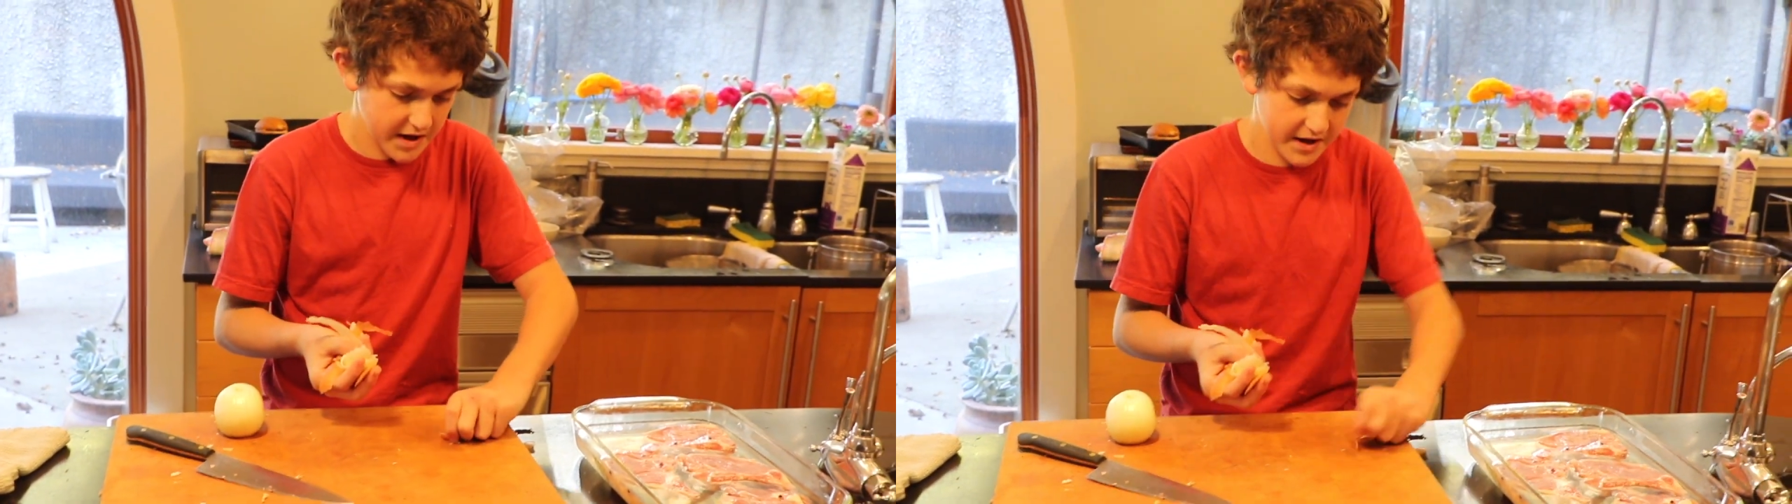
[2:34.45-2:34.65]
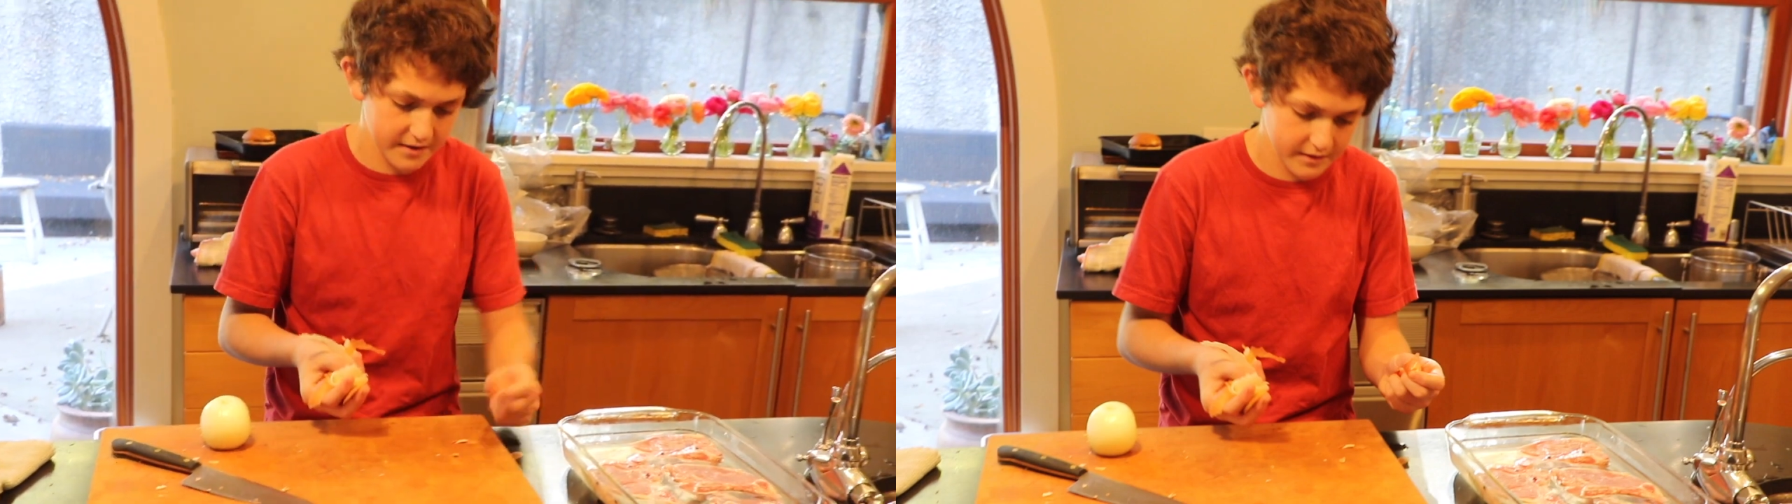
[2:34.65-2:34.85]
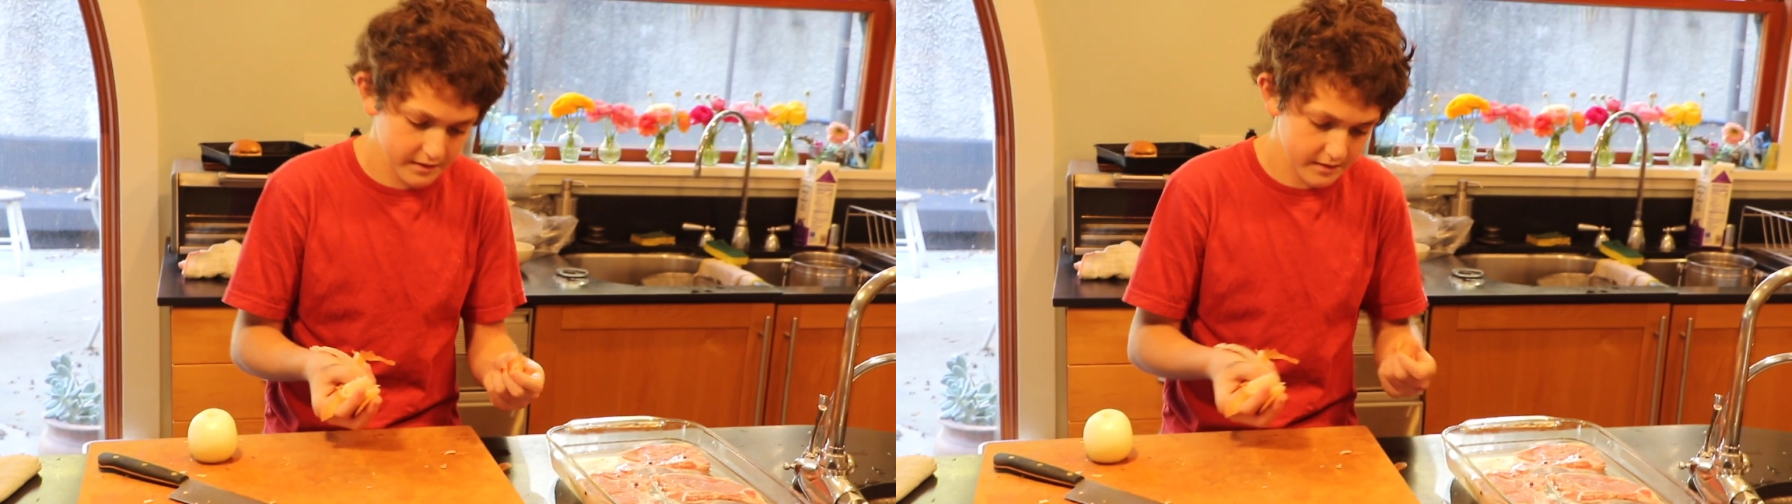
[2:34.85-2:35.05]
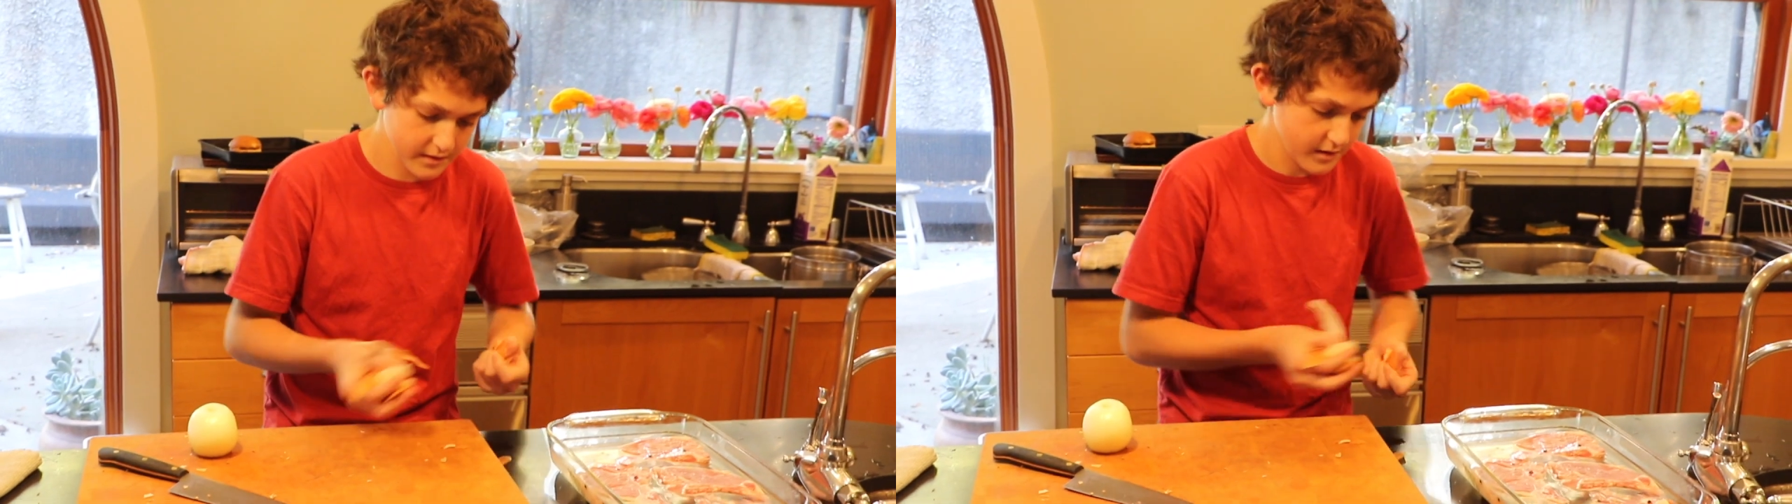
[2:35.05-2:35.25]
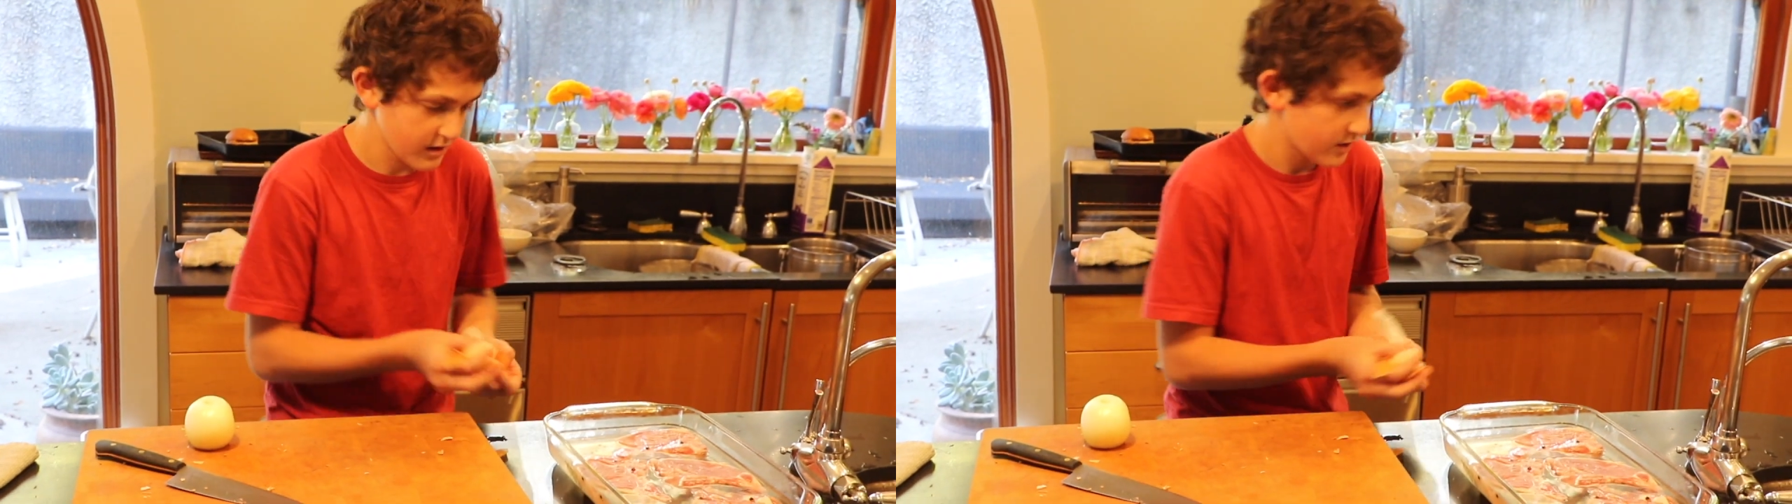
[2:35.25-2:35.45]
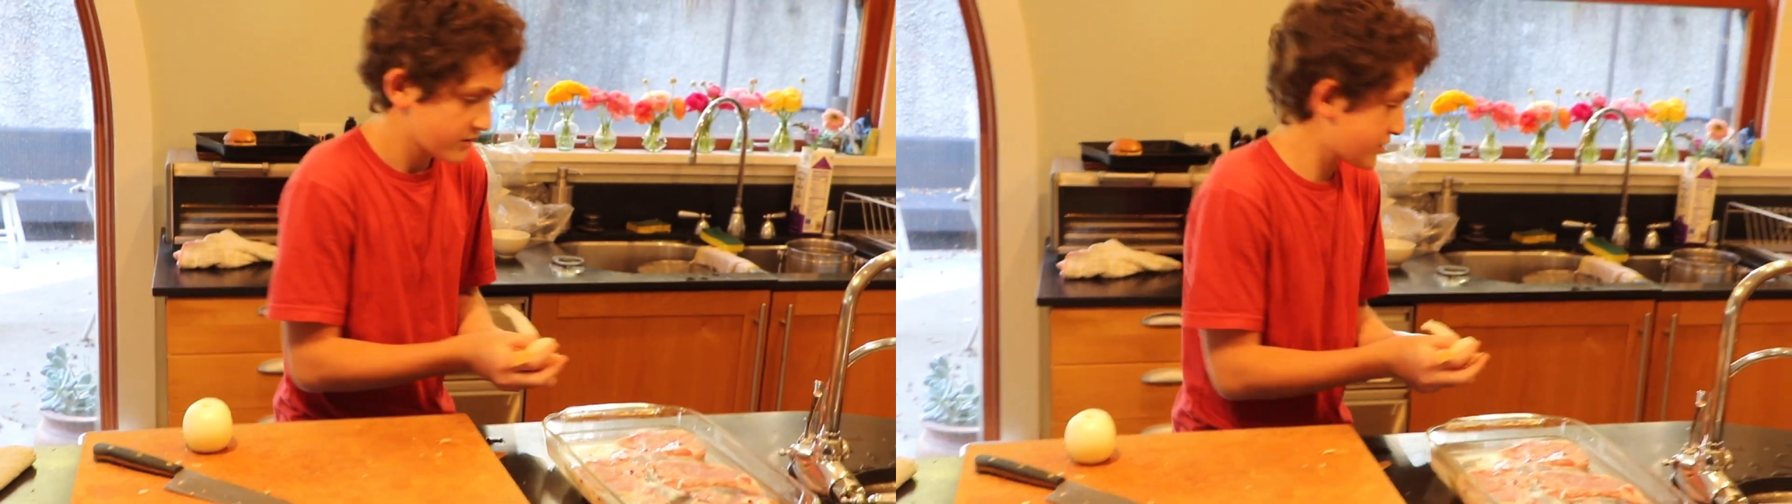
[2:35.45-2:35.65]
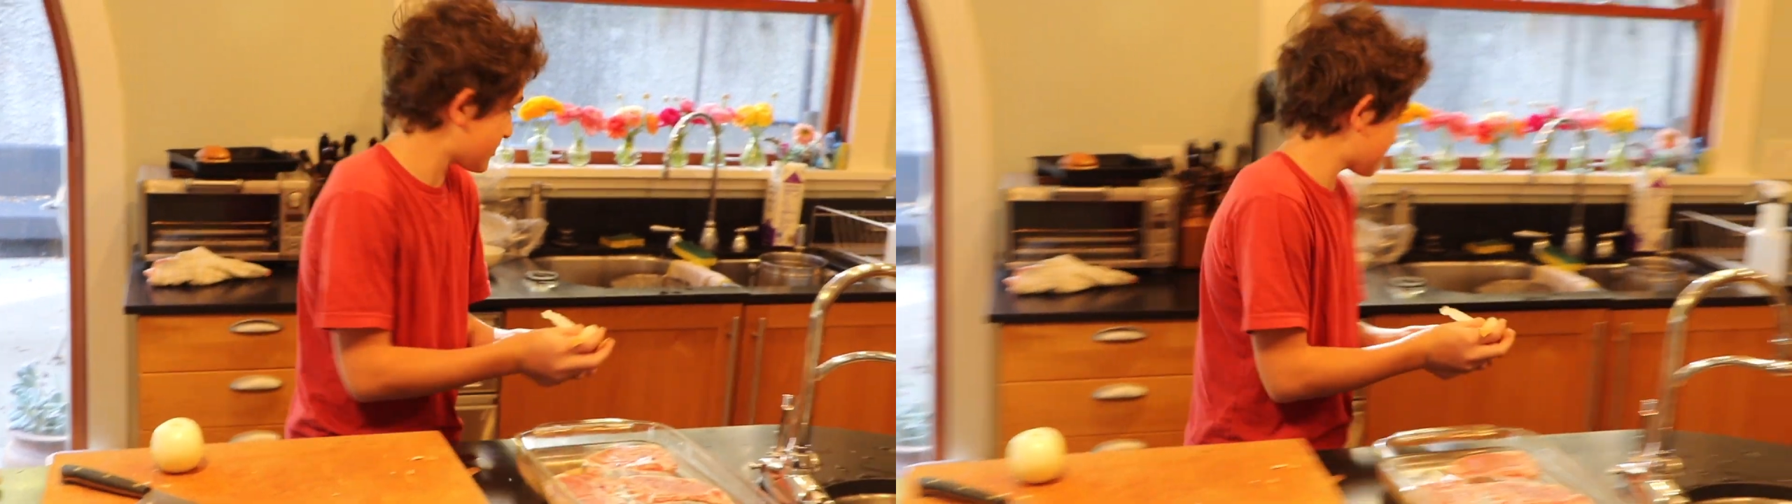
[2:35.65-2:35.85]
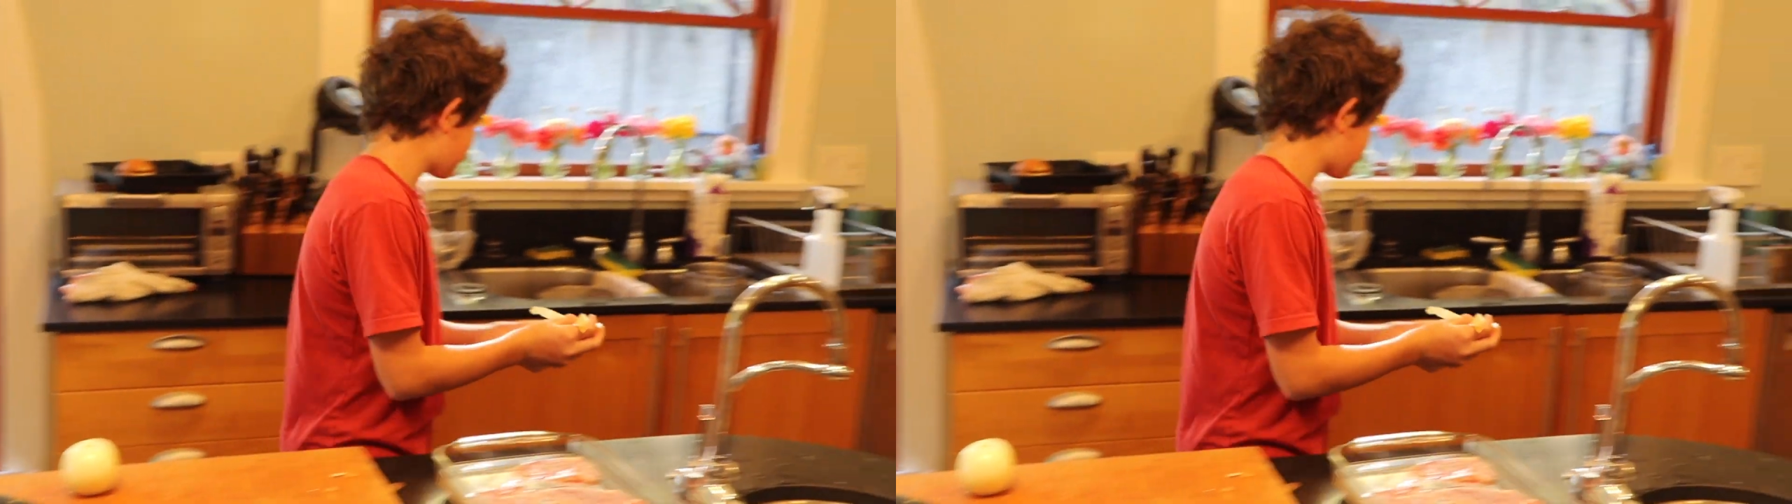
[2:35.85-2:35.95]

and just